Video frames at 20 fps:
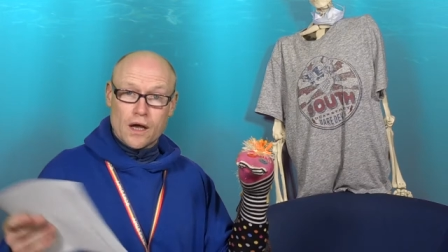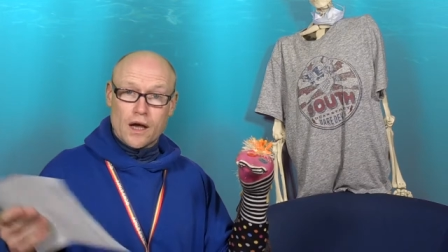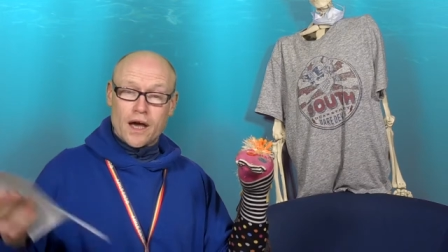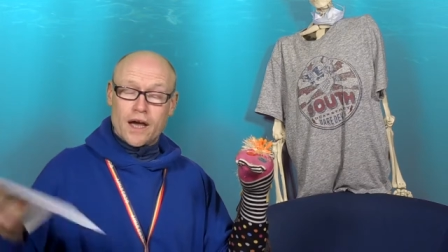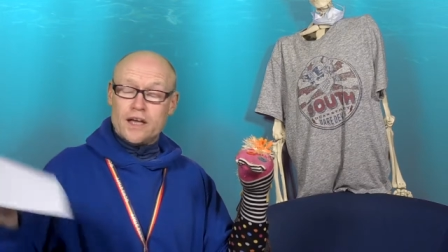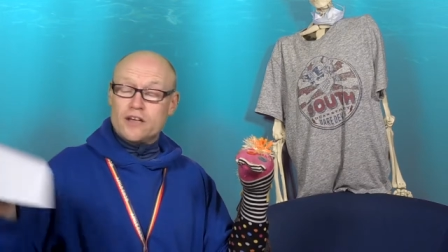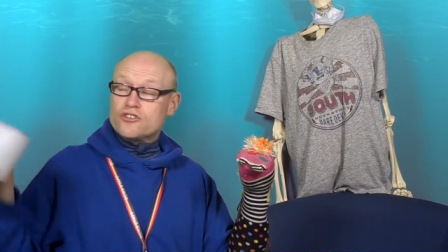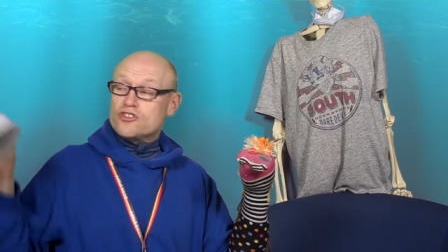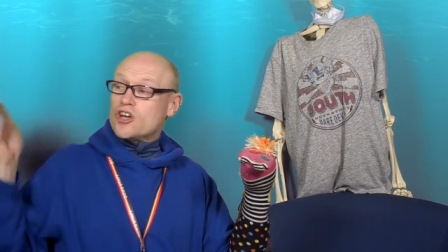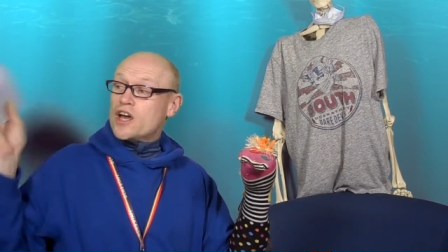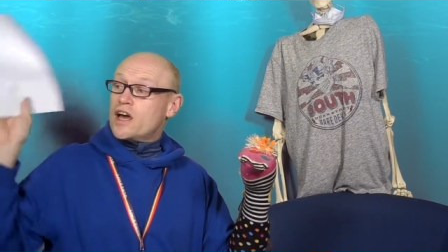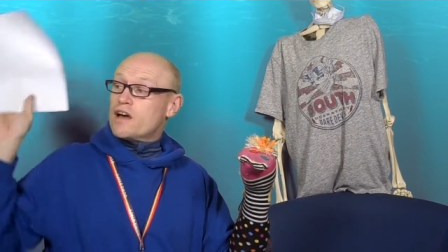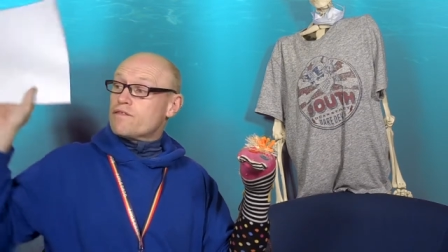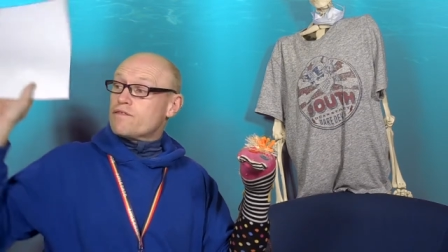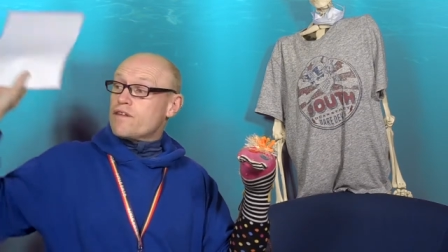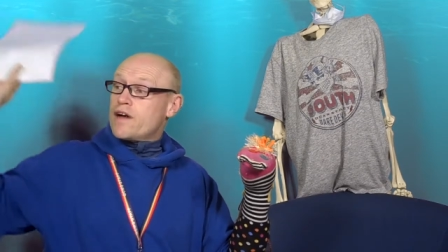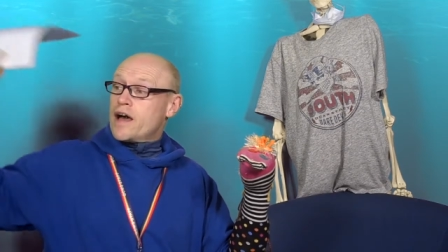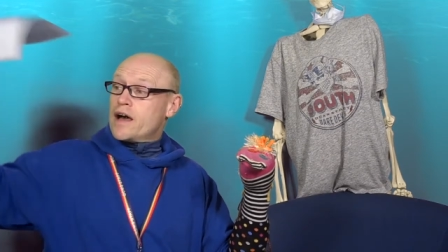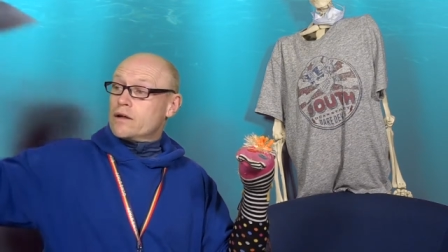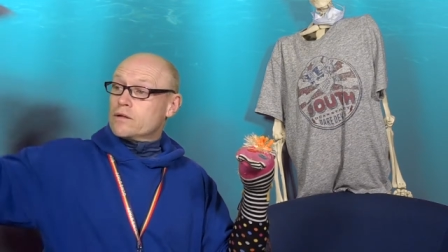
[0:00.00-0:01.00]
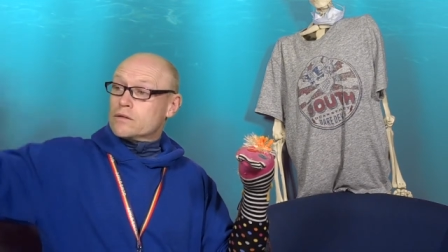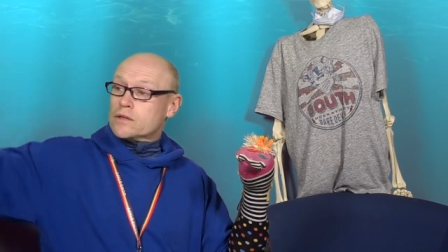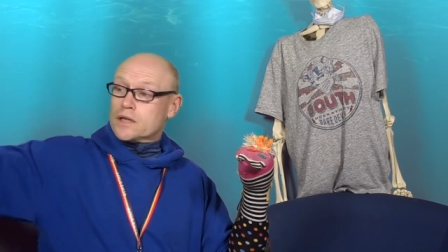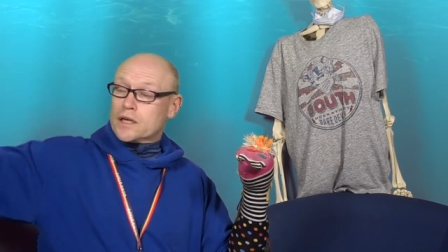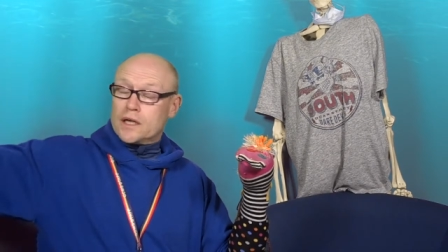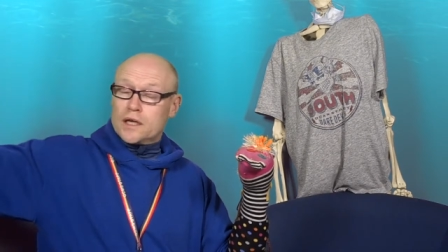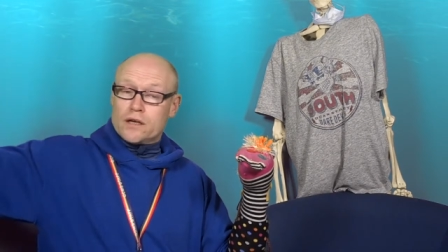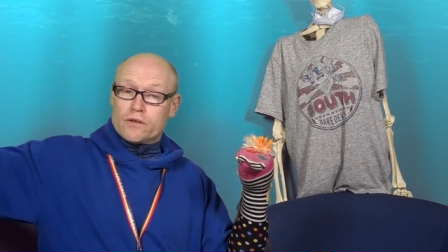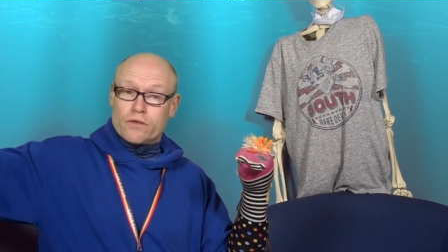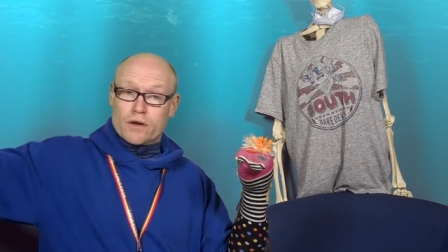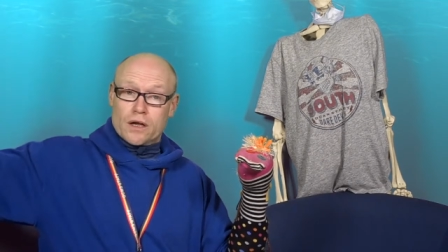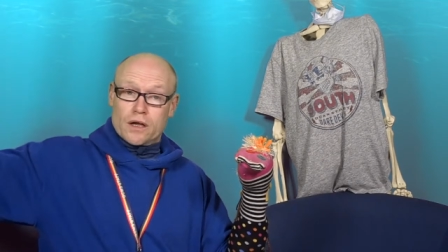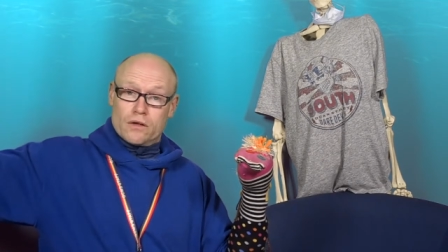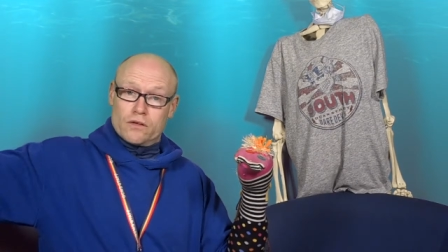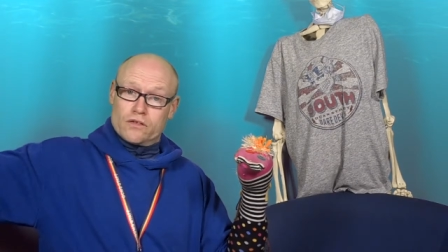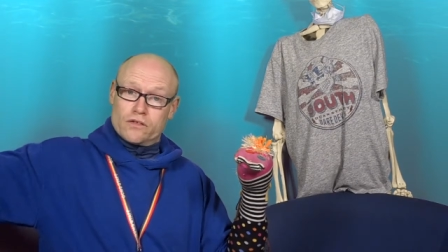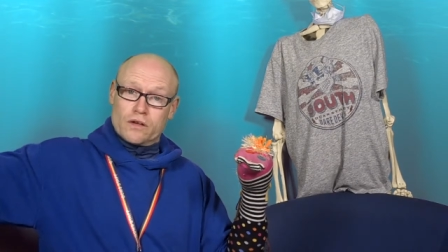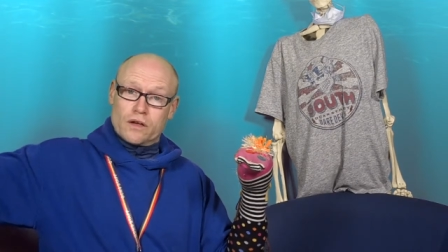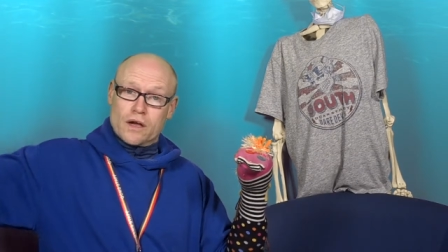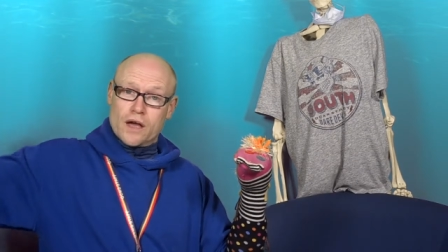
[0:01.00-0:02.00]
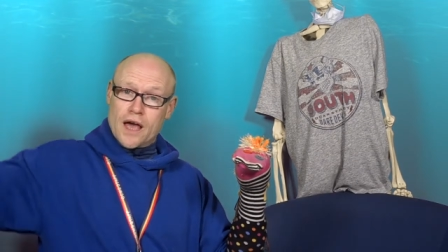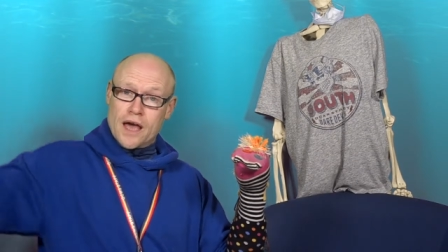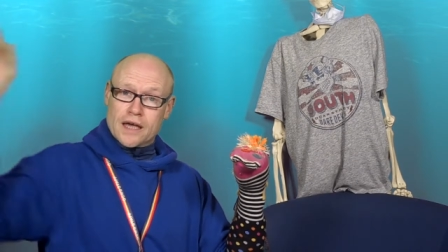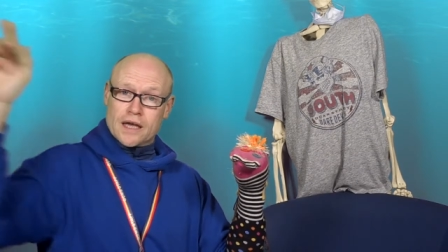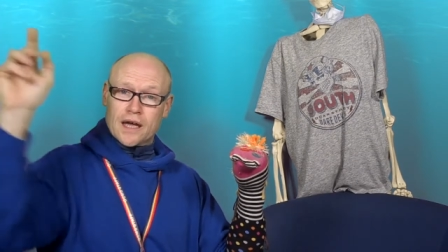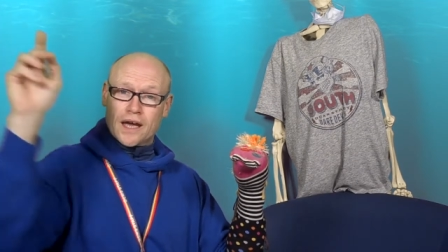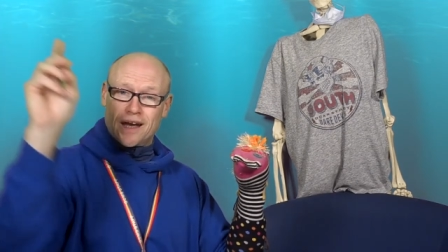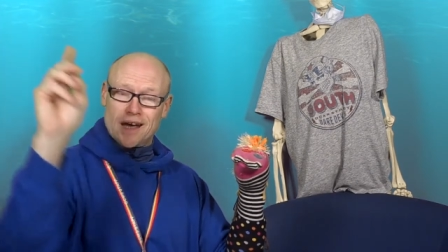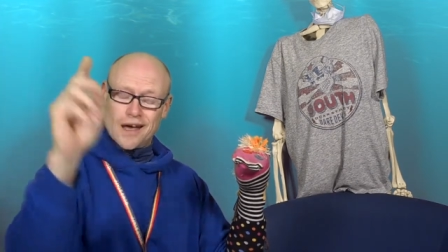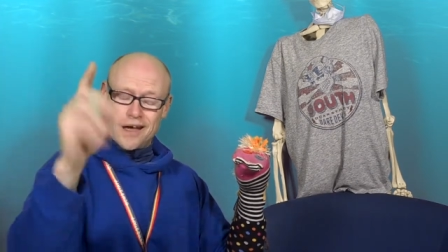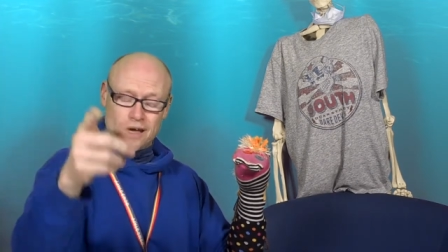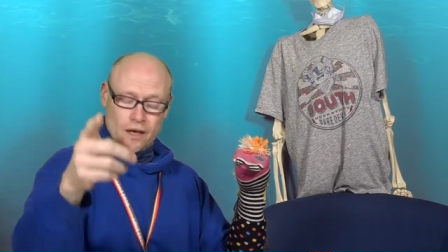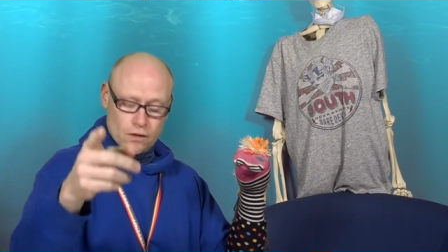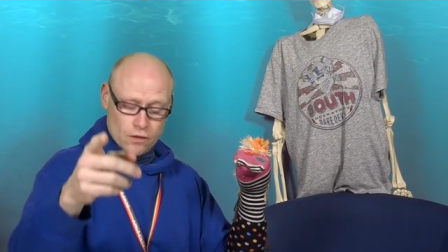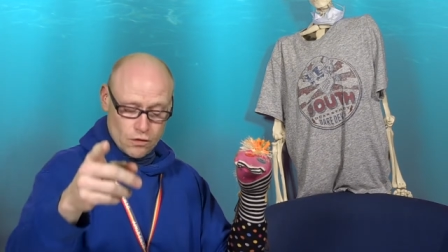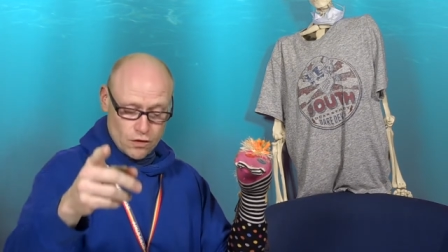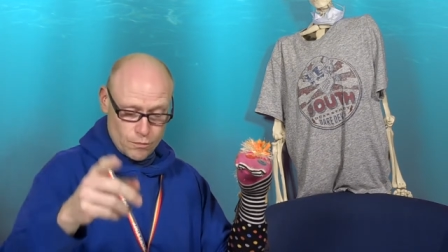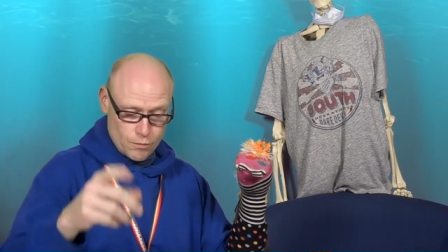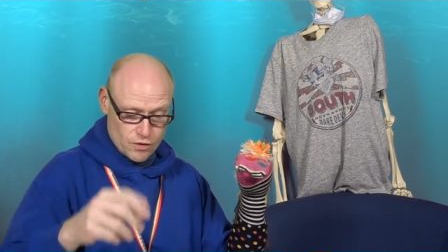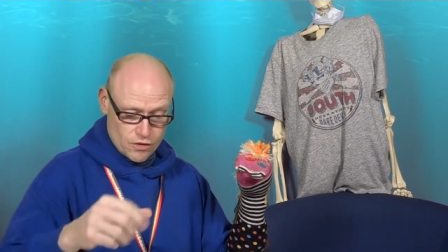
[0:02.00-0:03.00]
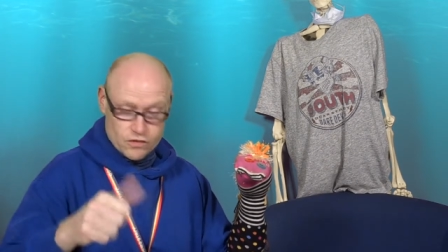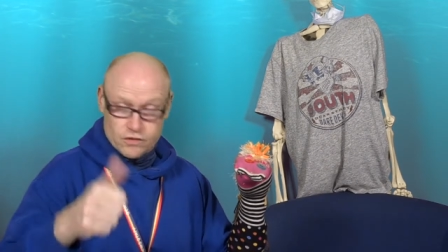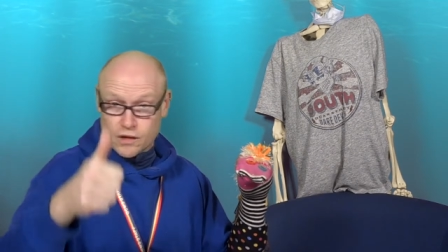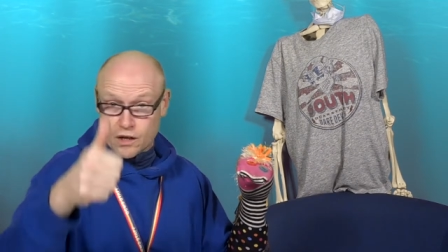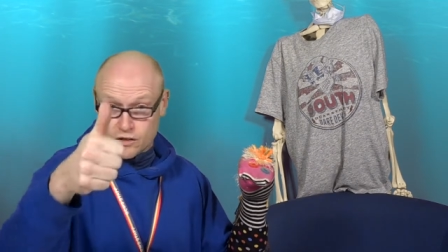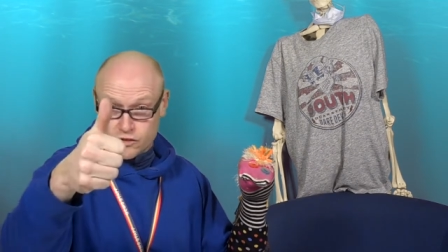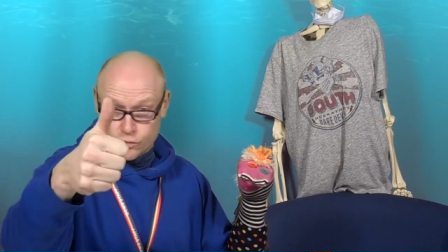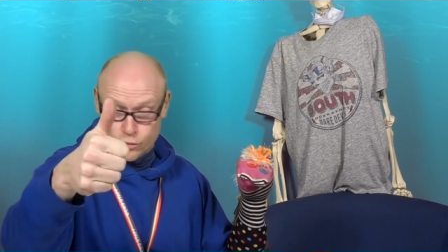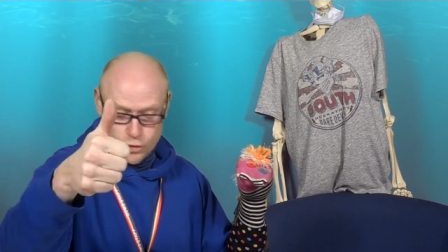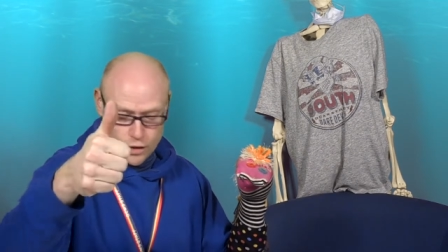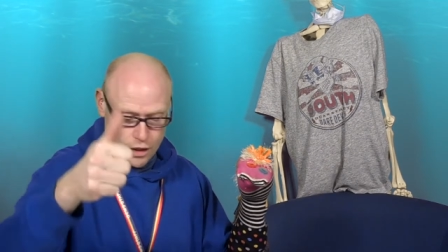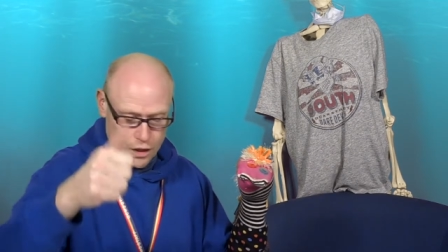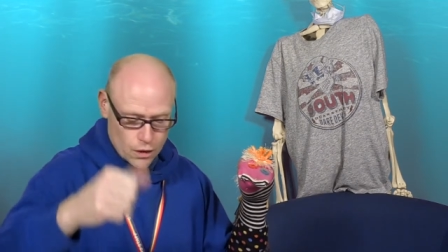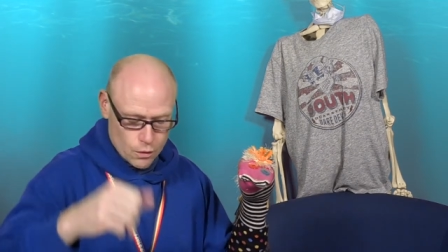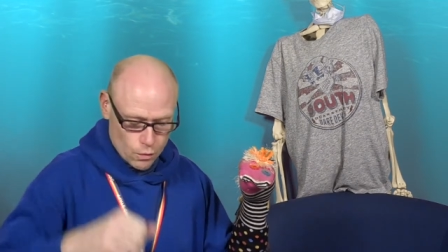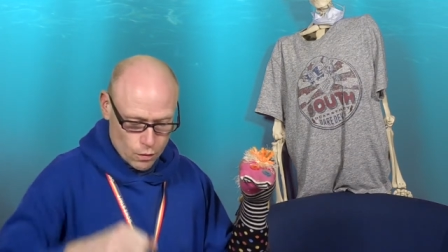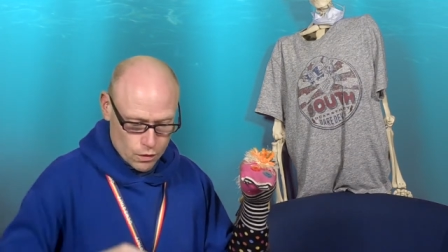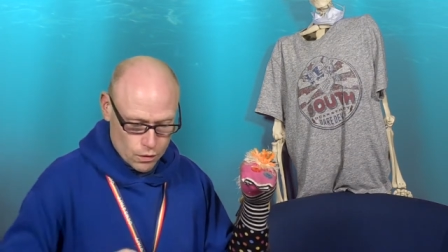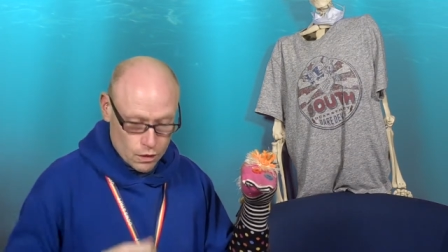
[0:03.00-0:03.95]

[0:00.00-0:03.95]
HFL Keyrings, aka Anonymous. Nice one, Hugh.